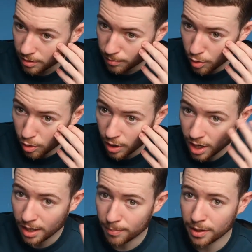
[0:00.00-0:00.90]
more
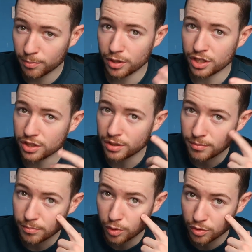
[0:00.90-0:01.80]
higher blood pressure,
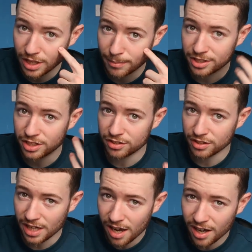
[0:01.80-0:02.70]
more damages to
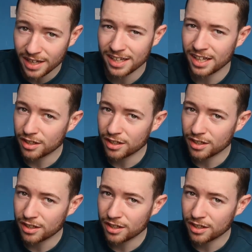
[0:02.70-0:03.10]
the eye,